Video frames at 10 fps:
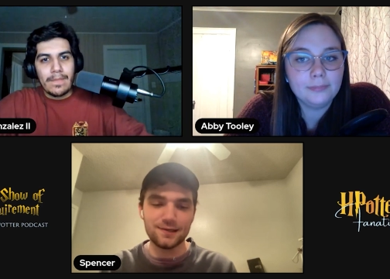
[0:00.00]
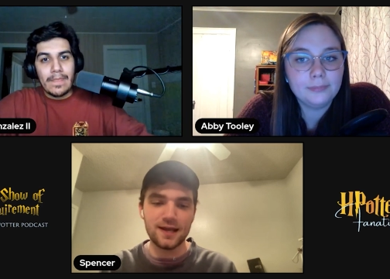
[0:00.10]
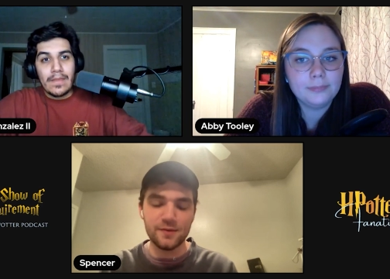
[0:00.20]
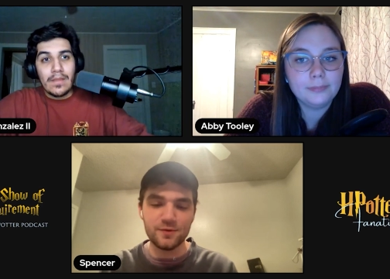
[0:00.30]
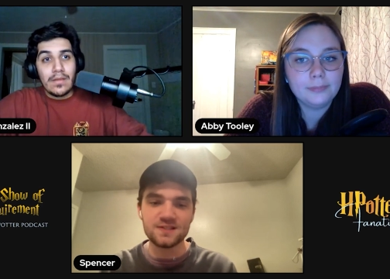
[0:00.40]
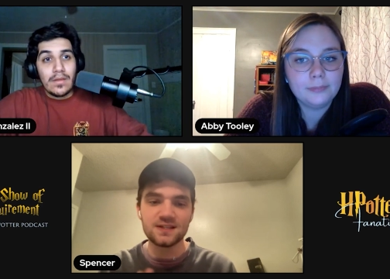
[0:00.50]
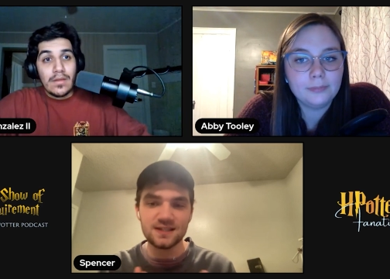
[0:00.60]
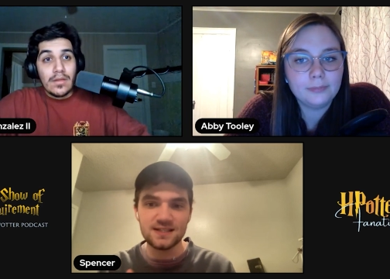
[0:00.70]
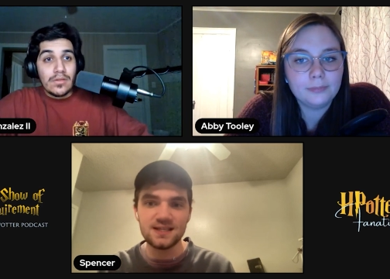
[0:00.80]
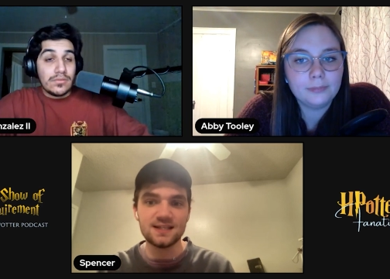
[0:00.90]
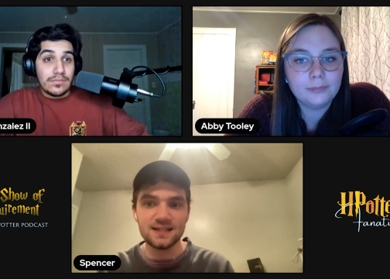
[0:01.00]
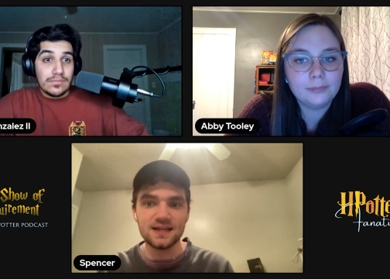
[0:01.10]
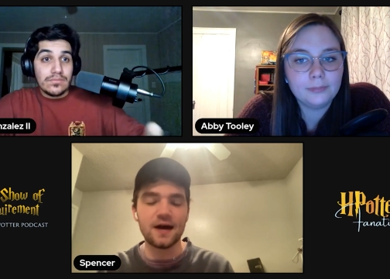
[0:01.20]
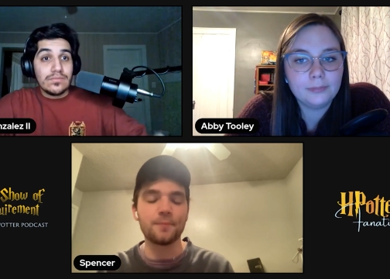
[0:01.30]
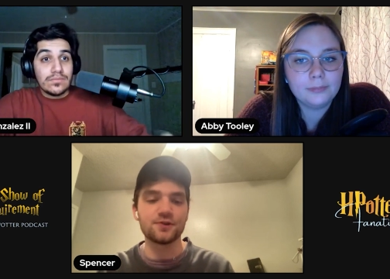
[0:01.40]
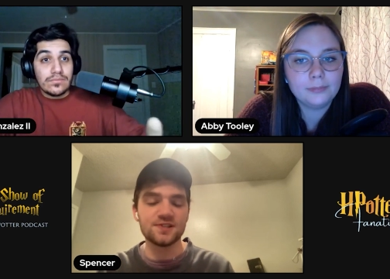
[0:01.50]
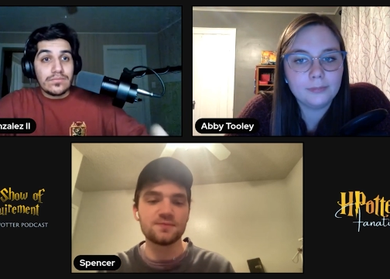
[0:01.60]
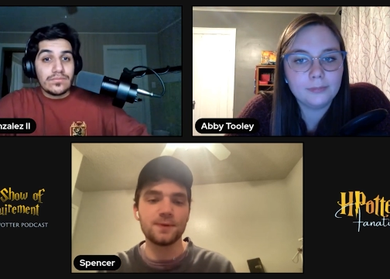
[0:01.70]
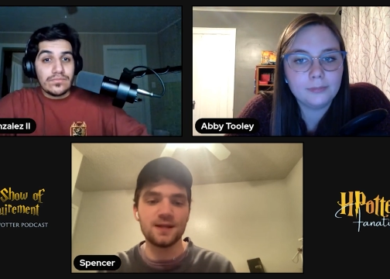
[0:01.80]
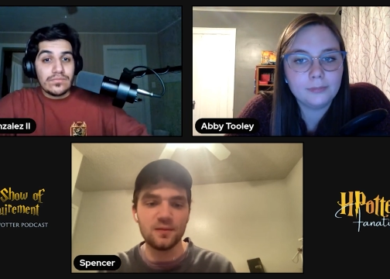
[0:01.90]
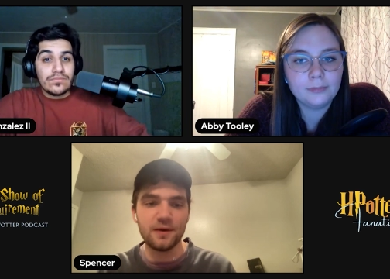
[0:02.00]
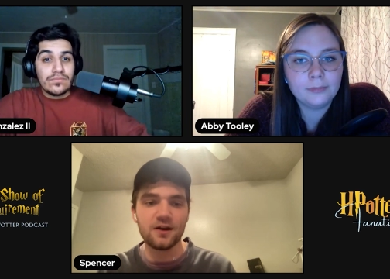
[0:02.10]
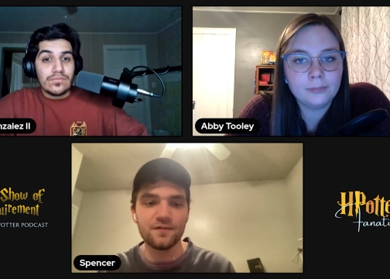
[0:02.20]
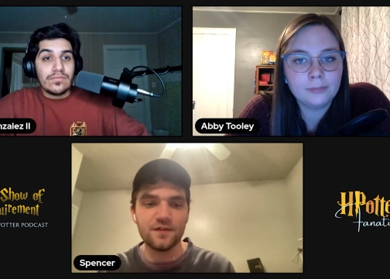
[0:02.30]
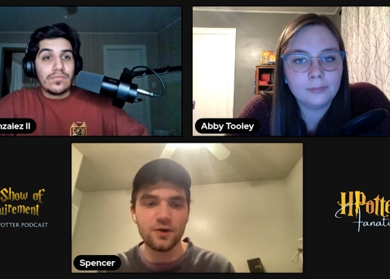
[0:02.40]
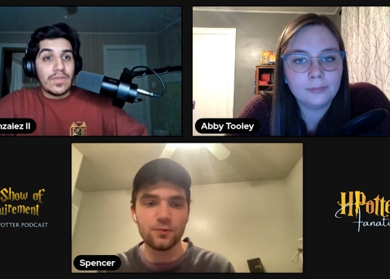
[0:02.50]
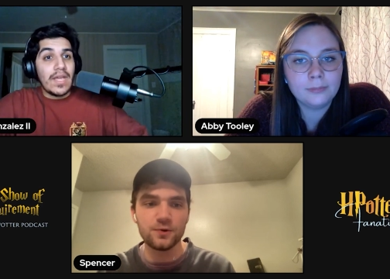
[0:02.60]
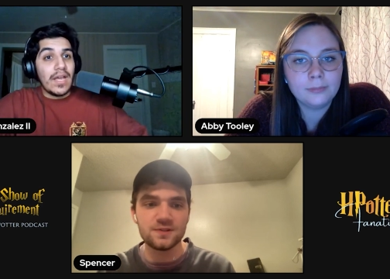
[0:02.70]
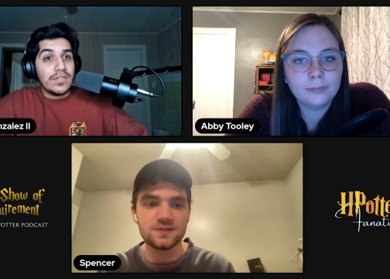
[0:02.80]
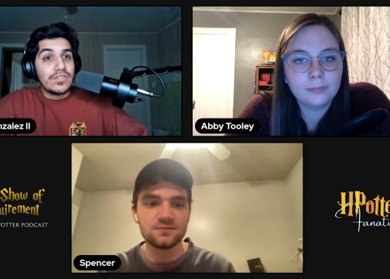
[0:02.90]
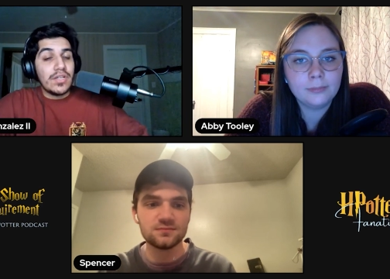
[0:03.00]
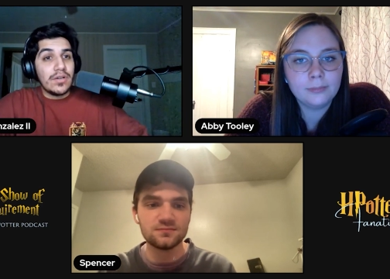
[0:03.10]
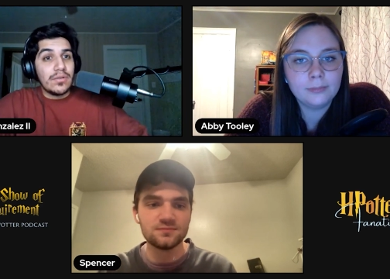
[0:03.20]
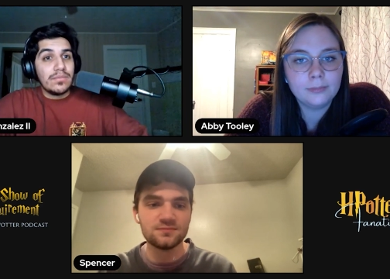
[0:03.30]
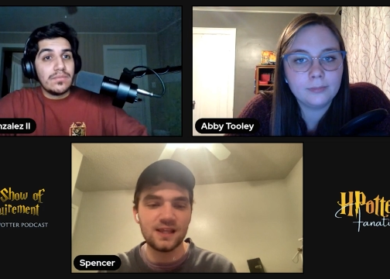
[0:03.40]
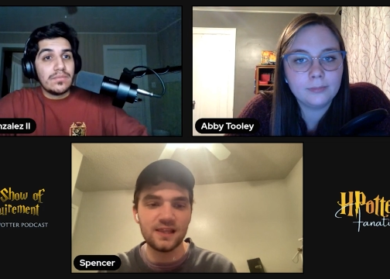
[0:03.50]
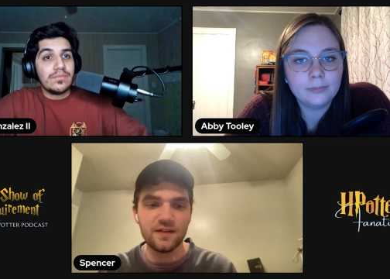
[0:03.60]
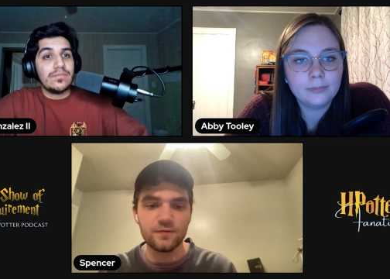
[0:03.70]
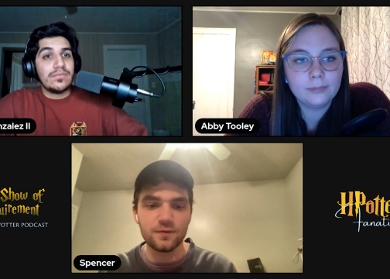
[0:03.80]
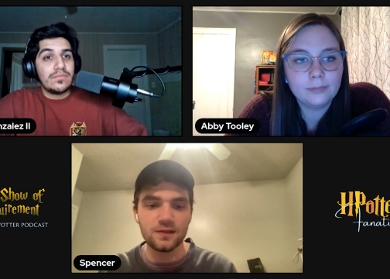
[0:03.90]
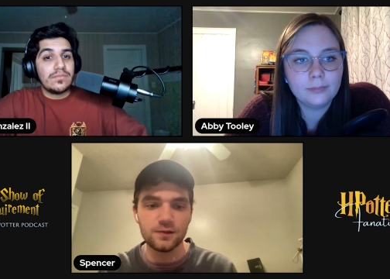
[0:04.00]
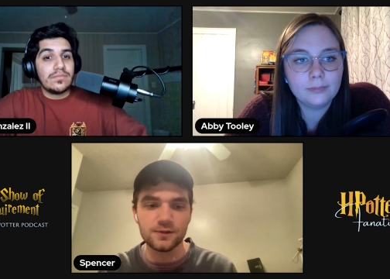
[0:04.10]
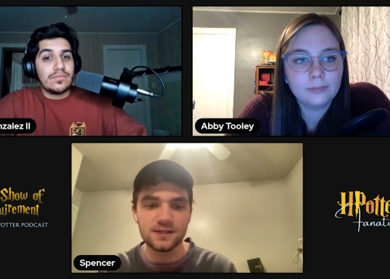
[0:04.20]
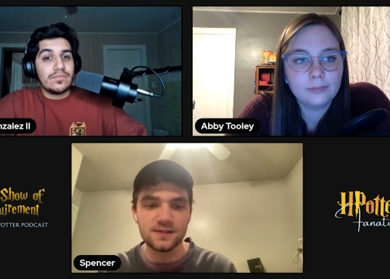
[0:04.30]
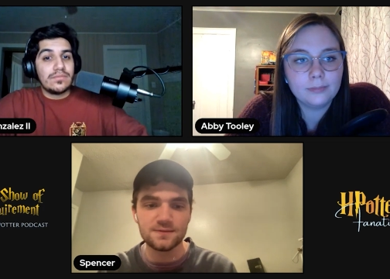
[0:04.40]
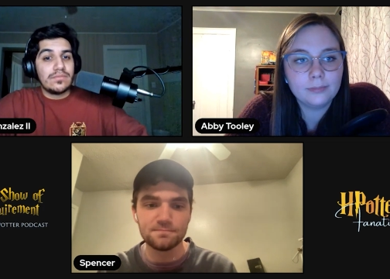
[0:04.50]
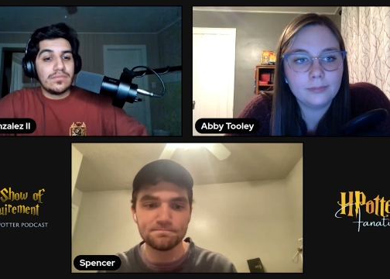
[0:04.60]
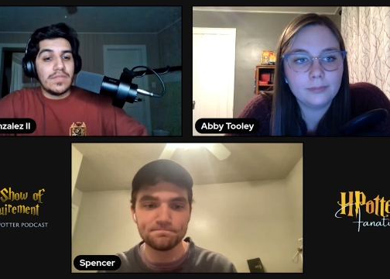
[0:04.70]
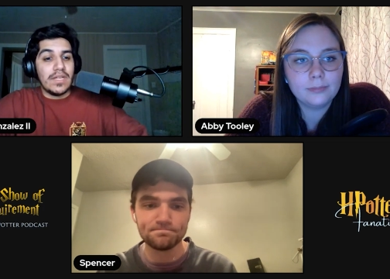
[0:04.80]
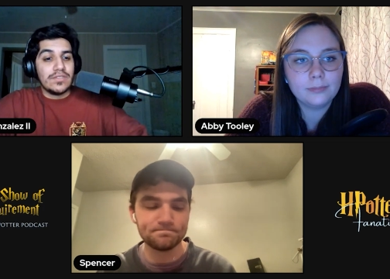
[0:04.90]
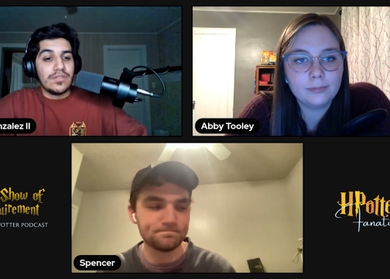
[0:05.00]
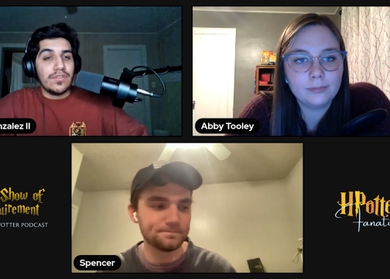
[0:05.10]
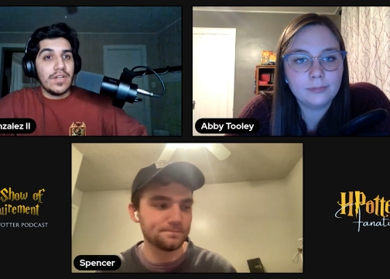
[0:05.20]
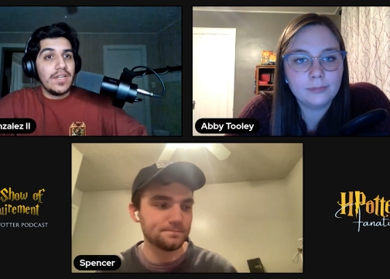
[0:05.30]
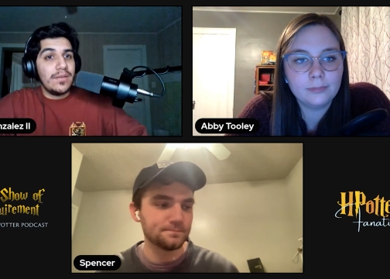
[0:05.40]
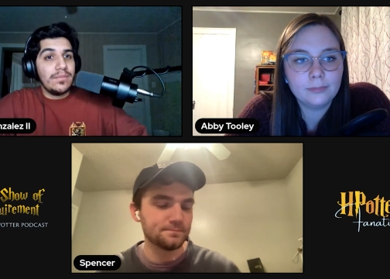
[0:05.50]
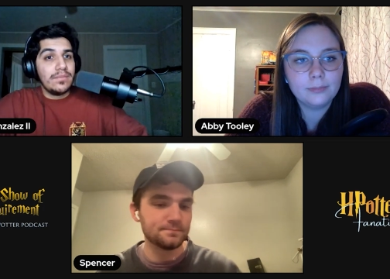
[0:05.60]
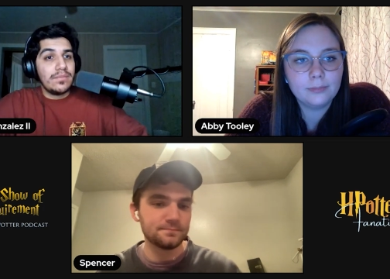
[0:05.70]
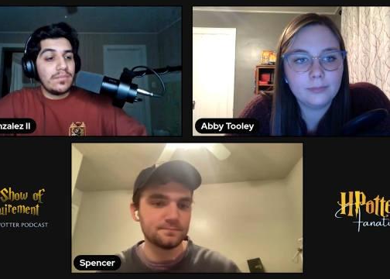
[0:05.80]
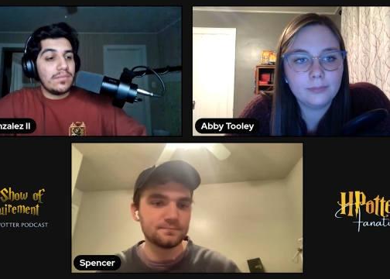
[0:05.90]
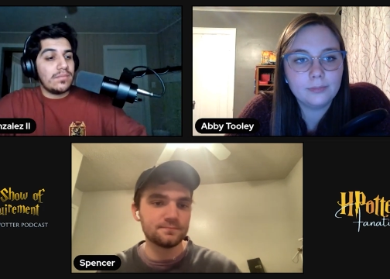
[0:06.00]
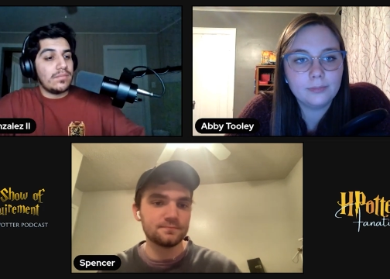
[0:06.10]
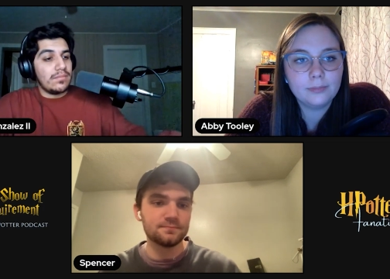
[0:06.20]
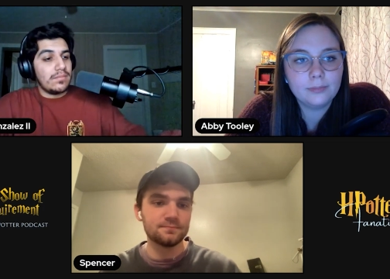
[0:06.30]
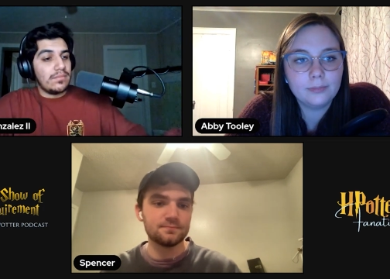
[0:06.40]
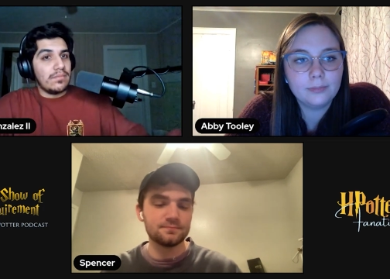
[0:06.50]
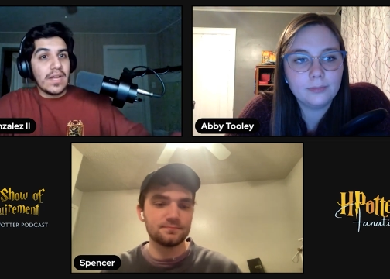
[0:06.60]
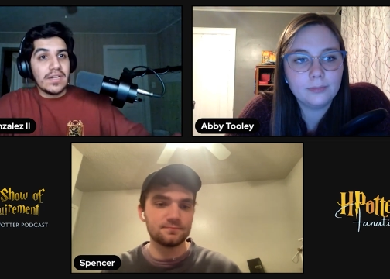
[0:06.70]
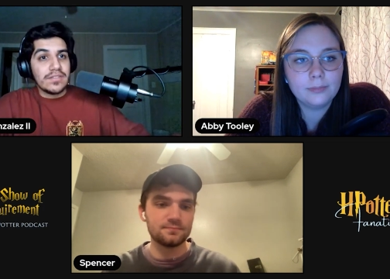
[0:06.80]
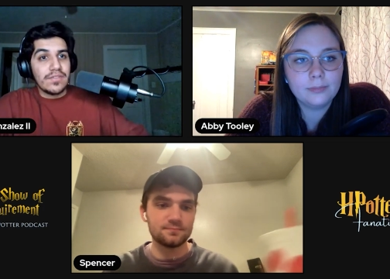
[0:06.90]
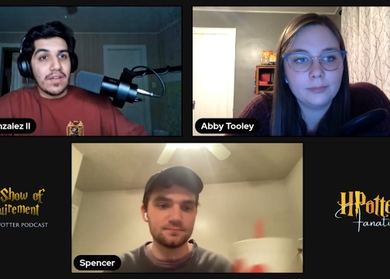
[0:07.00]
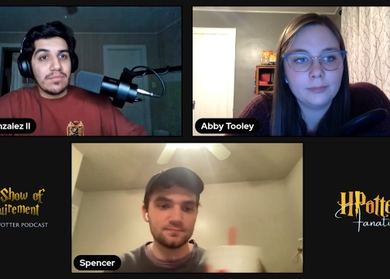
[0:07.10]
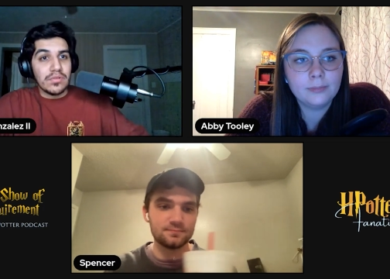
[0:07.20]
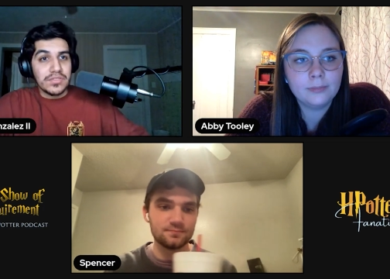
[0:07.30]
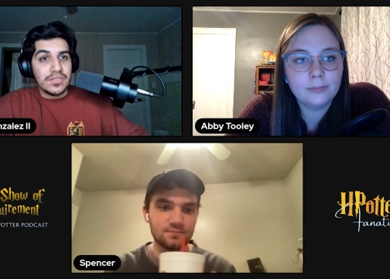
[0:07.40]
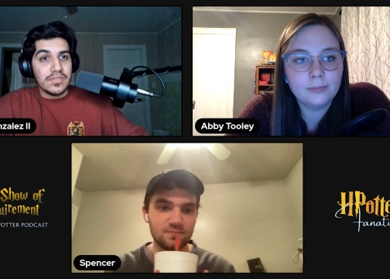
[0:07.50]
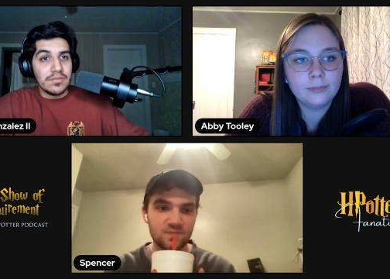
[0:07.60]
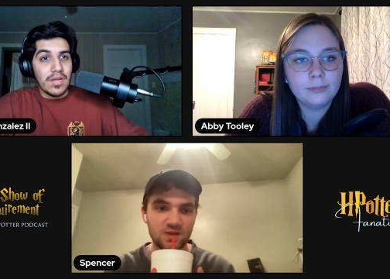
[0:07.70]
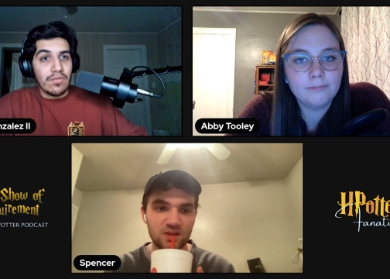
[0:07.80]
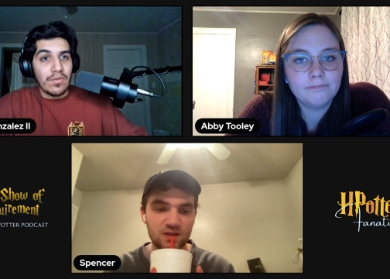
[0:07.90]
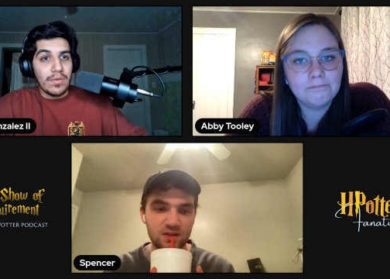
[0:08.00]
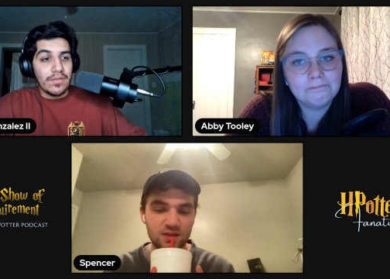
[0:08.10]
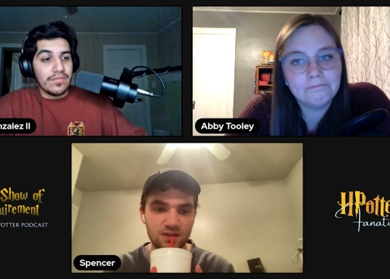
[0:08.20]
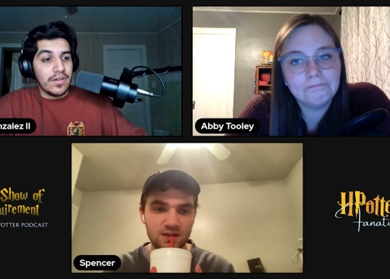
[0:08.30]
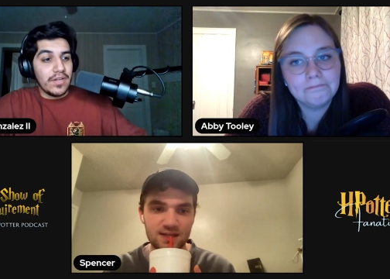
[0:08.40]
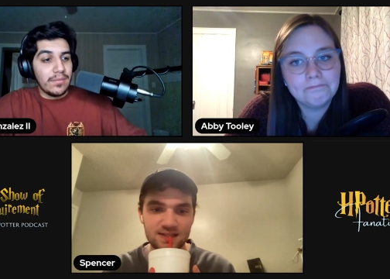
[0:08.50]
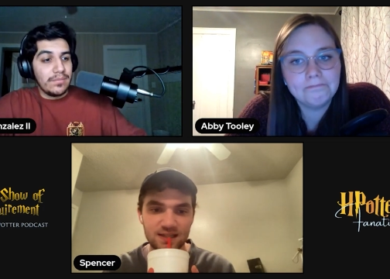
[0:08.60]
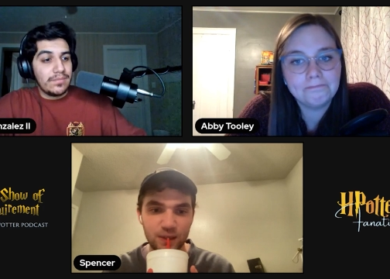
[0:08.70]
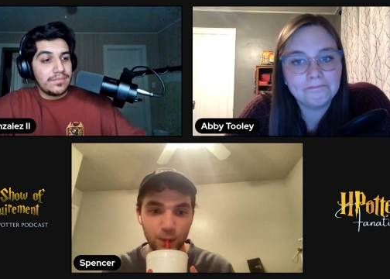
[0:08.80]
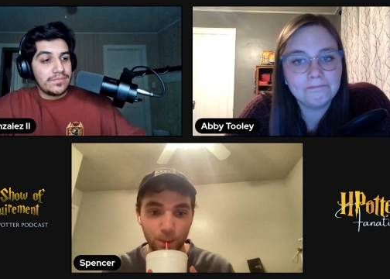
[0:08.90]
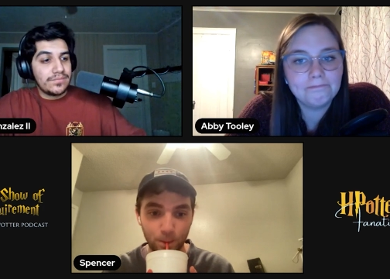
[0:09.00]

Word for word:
Speaker 1: unanimous because he did not participate in the Battle of Hogwarts. Yeah, so he left with the little kids.
Speaker 2: Yeah, so for him, minus five points to Hufflepuff for him. Easy.